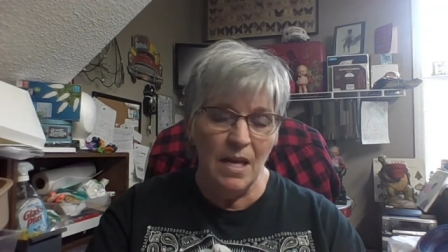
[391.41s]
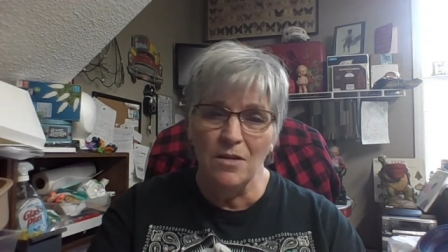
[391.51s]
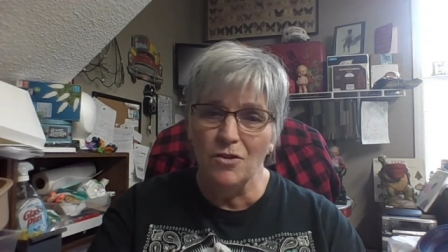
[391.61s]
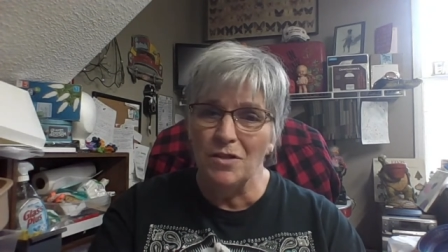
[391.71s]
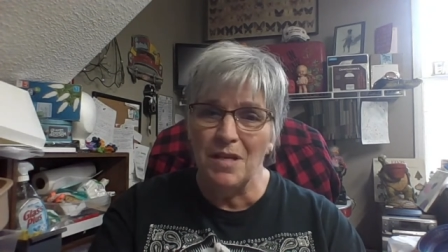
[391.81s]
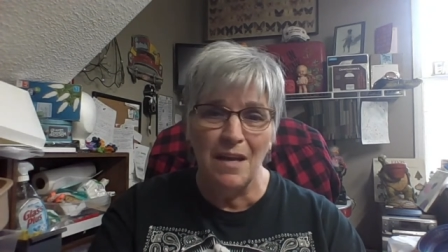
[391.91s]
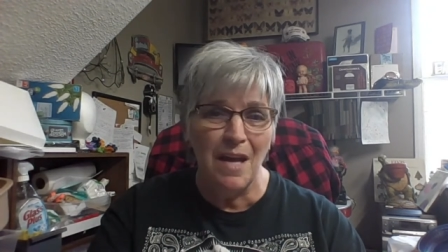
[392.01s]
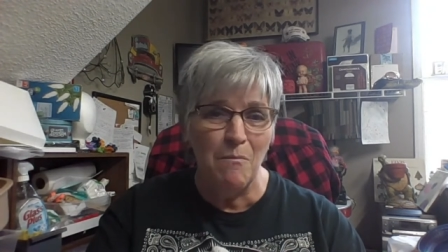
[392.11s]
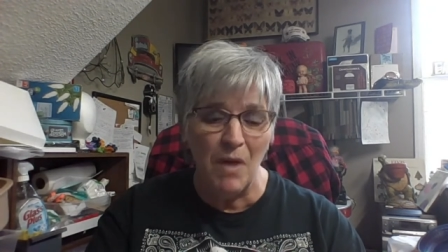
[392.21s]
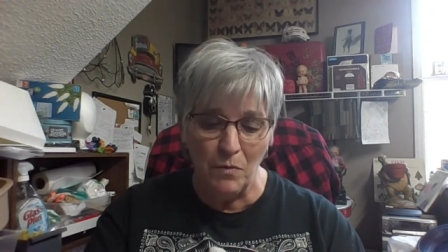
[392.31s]
He just had
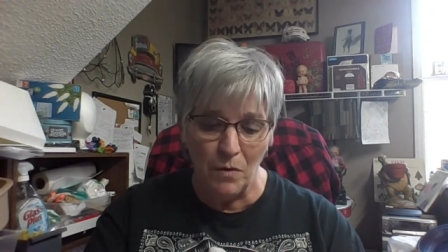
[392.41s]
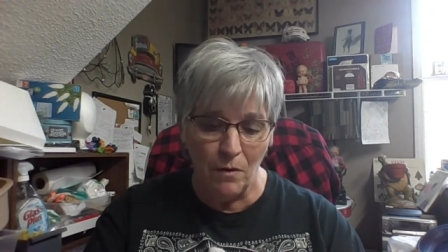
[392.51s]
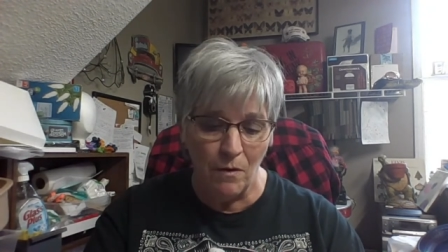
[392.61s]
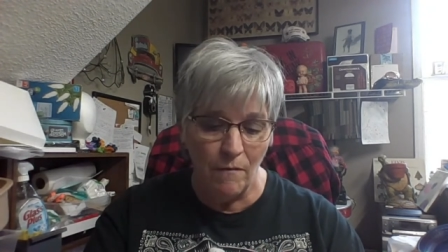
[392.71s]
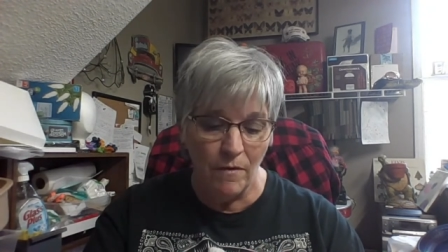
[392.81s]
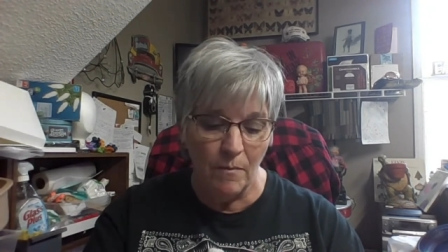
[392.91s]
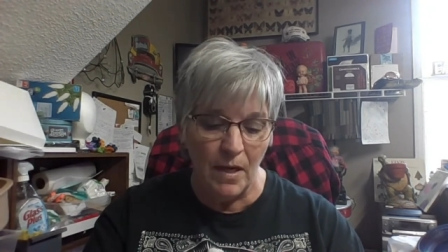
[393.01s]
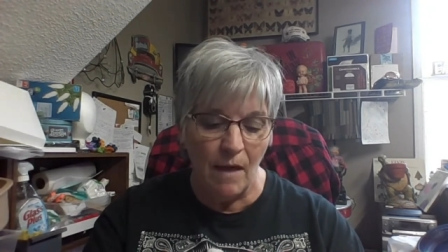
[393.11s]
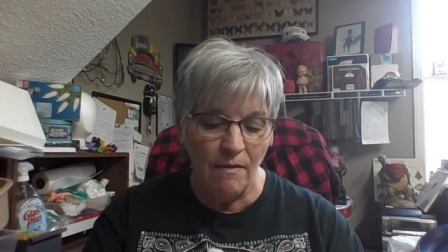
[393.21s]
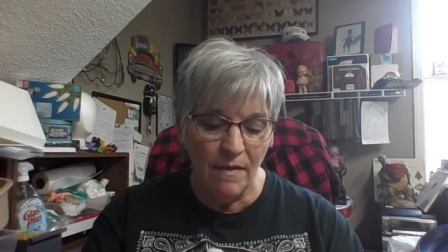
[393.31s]
a boatload of them, and
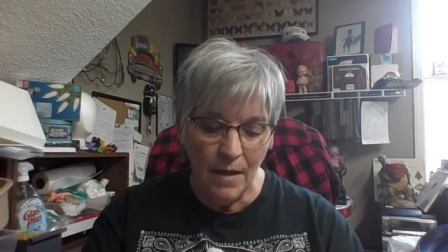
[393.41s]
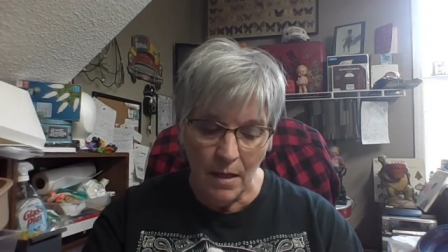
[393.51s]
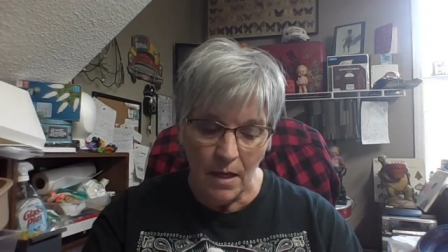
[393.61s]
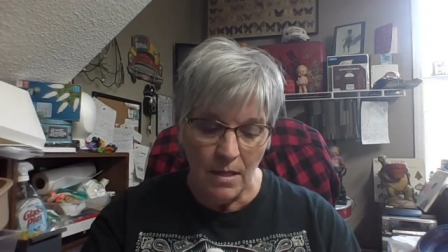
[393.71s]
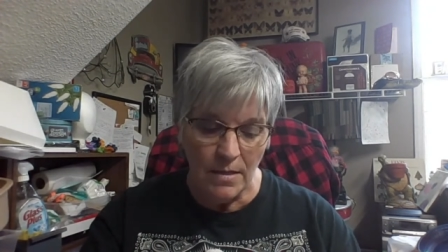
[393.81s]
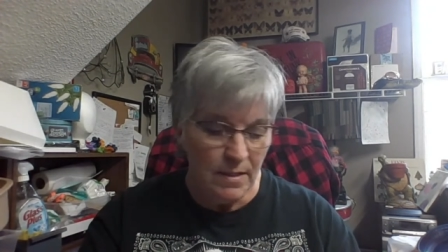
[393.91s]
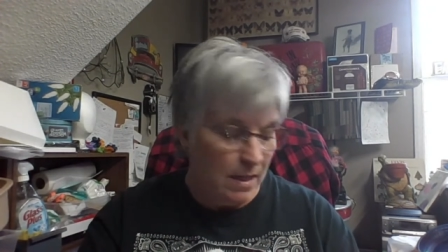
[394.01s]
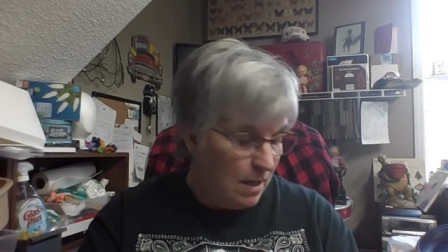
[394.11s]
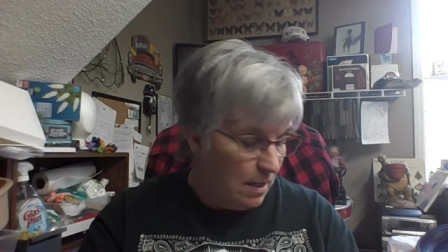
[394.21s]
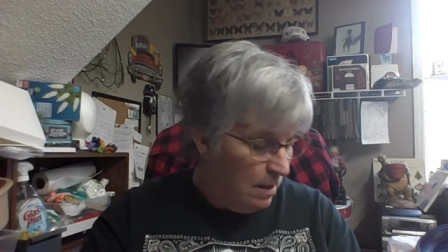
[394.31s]
I think he
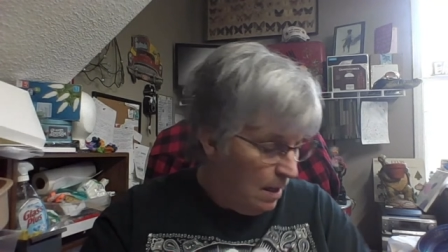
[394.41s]
said